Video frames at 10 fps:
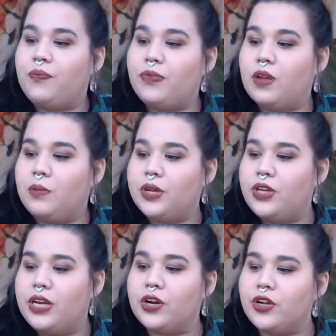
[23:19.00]
But
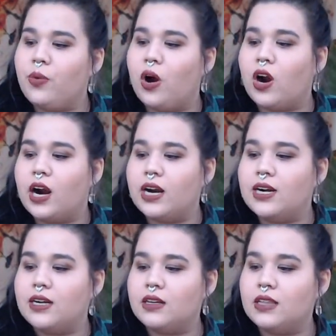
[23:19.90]
here you are,
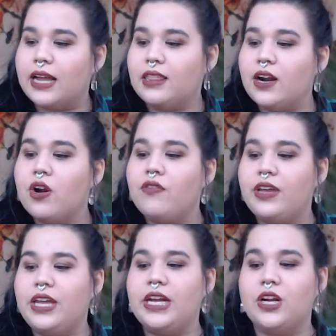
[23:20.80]
like they're over
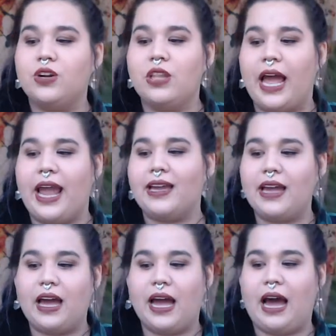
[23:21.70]
here like
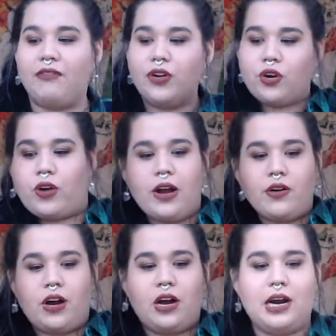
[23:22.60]
have their crown
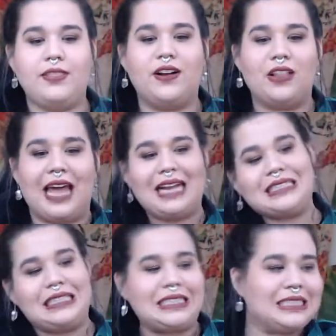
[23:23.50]
on and they're
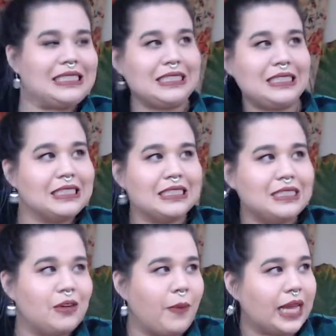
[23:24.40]
like
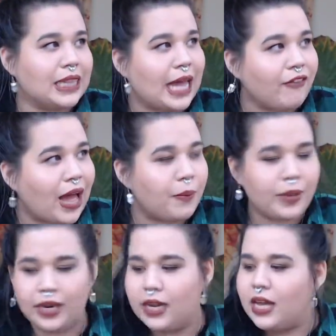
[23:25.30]
making life
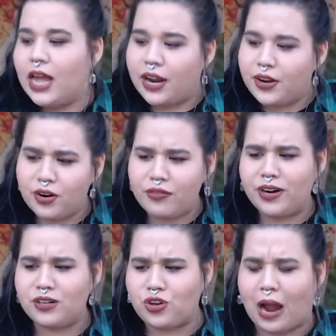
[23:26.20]
happen. And you're over
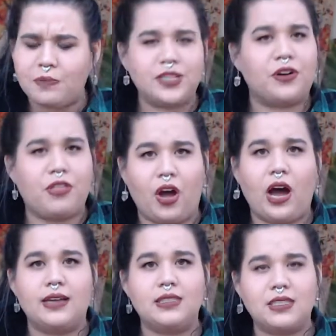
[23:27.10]
here trapped in your
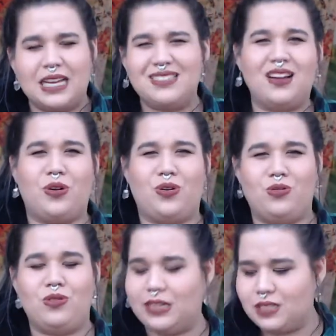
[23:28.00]
thoughts. That's not
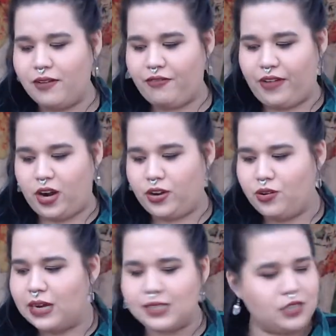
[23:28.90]
cool. That's not fair.
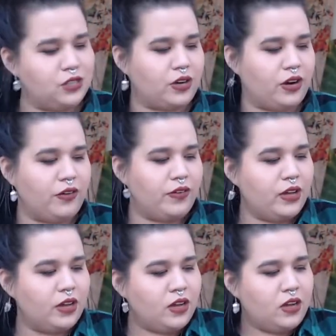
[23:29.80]
You guys deserve
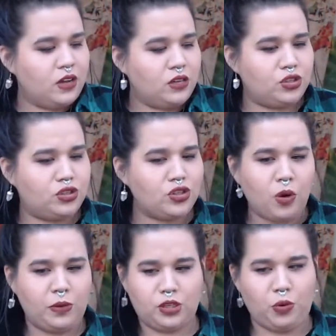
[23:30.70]
so
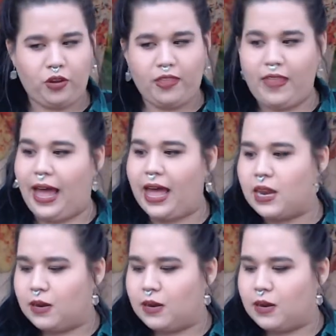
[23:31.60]
much more than that.